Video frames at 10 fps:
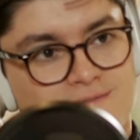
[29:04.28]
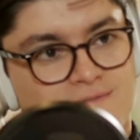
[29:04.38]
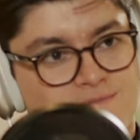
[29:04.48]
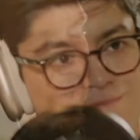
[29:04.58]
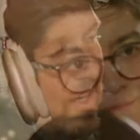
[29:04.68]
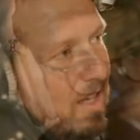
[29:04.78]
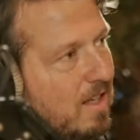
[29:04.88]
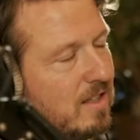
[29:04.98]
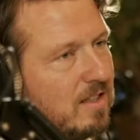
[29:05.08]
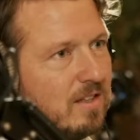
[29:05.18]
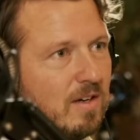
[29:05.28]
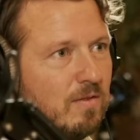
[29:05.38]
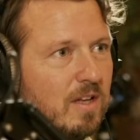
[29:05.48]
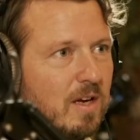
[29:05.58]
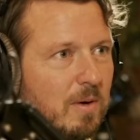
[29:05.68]
trains i
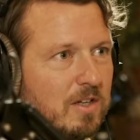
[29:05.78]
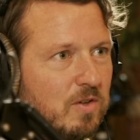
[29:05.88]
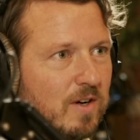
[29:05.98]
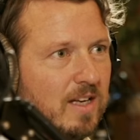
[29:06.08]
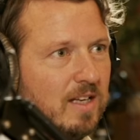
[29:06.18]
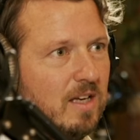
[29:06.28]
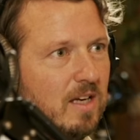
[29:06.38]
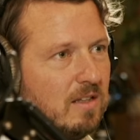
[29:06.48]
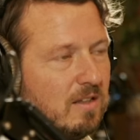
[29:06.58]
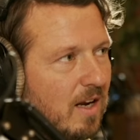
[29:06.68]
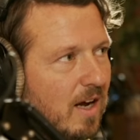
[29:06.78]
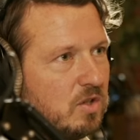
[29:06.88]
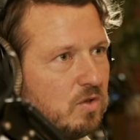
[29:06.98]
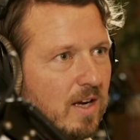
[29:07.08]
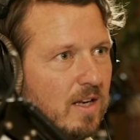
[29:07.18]
traveled here by train the night
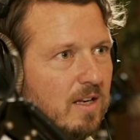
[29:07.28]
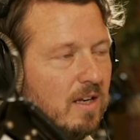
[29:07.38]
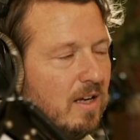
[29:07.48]
train